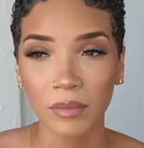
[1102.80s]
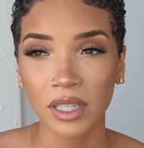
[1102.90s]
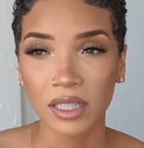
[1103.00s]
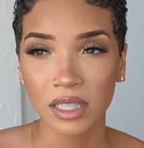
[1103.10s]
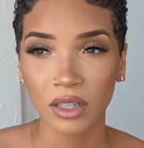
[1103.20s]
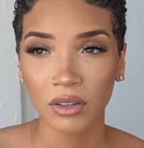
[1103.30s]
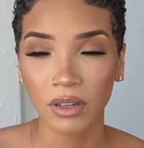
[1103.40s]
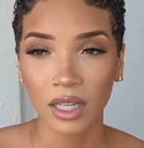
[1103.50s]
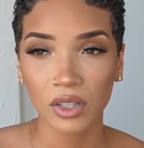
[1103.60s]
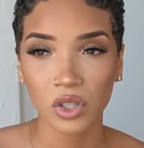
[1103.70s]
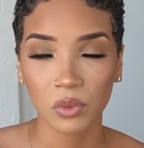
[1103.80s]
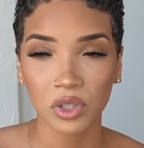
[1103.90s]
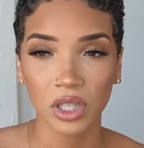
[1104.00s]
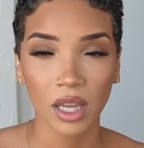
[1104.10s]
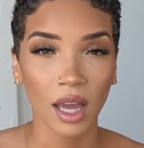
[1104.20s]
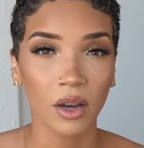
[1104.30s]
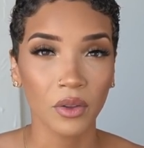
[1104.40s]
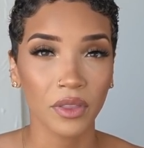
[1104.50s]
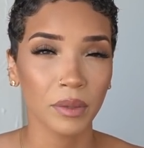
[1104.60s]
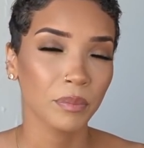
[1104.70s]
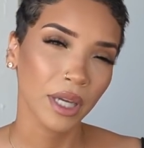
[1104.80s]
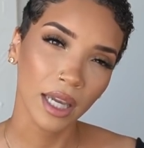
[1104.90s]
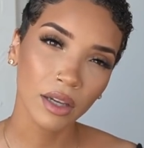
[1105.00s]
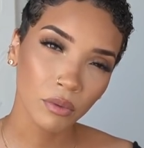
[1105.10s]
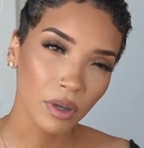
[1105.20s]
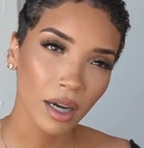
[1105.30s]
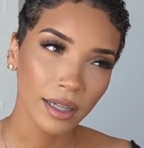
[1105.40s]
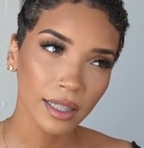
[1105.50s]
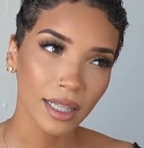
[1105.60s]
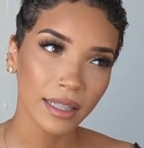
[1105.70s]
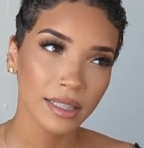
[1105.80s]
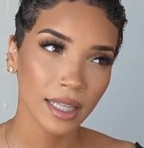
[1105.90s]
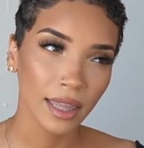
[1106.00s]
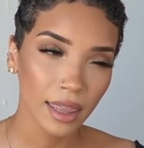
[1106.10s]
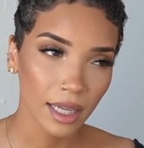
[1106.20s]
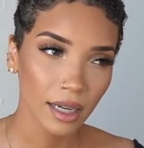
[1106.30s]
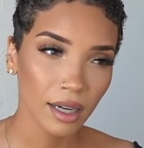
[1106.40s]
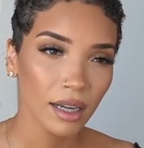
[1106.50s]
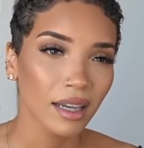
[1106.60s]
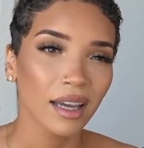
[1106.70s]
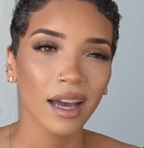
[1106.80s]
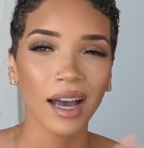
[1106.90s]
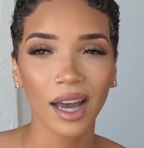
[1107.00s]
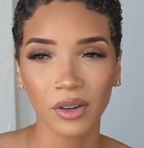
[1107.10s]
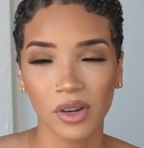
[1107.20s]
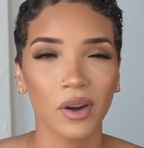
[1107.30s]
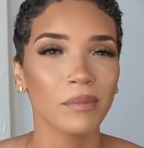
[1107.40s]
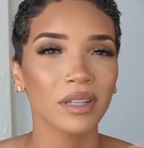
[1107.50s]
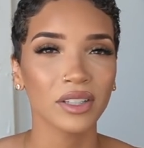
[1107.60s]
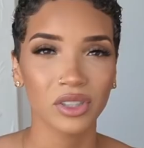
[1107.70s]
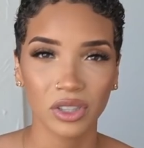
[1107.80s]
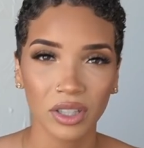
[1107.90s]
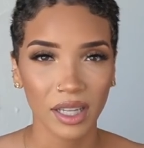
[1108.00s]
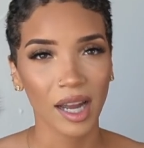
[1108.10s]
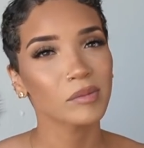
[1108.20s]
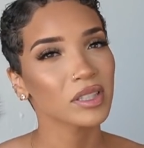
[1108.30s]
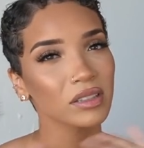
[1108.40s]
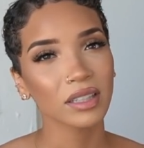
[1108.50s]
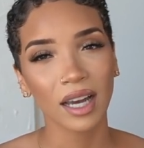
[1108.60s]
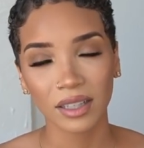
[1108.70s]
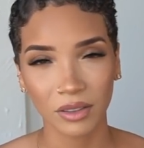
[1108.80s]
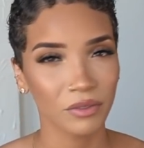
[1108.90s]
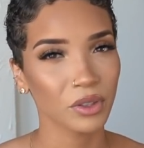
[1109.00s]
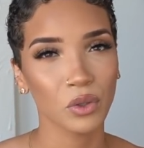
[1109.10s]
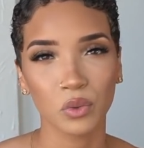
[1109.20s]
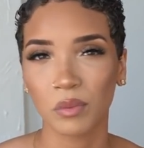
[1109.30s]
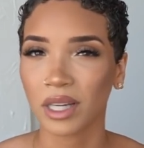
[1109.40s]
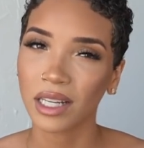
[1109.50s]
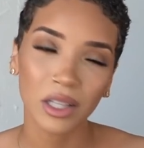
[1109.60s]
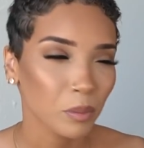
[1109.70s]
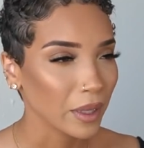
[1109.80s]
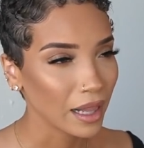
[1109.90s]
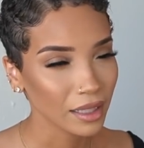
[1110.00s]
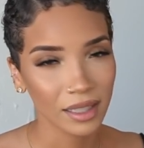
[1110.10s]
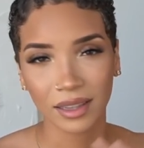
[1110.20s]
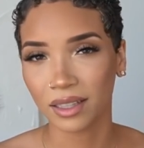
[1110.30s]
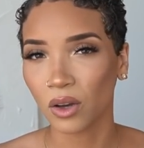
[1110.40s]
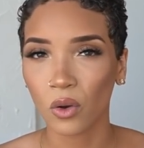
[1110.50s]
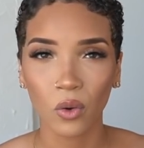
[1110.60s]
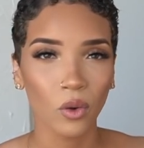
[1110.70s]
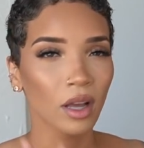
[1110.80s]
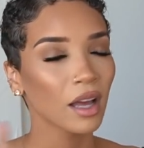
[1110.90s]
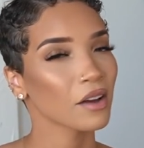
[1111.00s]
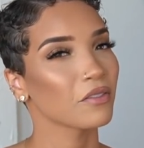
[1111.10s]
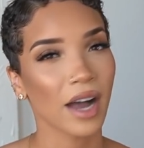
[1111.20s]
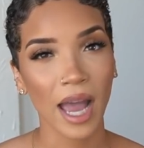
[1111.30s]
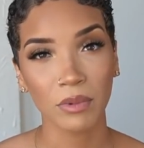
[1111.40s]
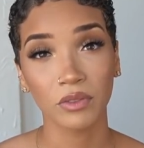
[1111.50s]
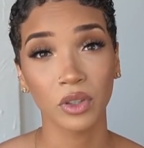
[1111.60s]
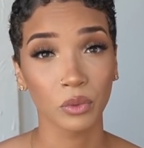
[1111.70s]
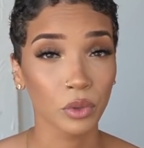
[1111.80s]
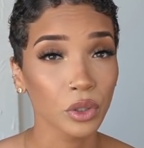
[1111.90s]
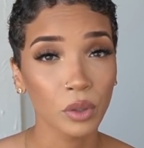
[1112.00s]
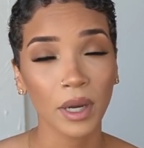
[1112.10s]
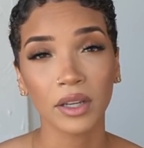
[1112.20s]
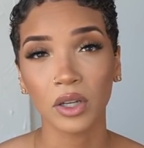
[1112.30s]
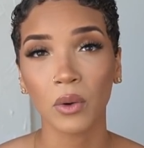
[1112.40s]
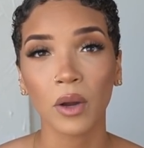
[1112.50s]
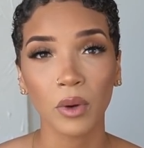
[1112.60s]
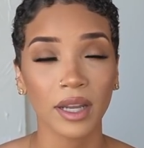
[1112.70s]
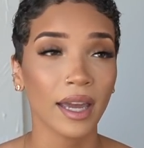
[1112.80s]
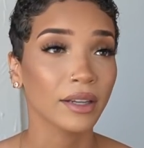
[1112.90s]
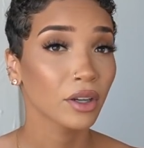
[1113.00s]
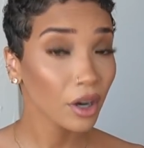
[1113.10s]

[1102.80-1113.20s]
am considering switching out the pink rug that's in there. I don't know. I'm not sure yet. I'm still kind of confused with my color palette and the whole vibe of the room. I know I want to add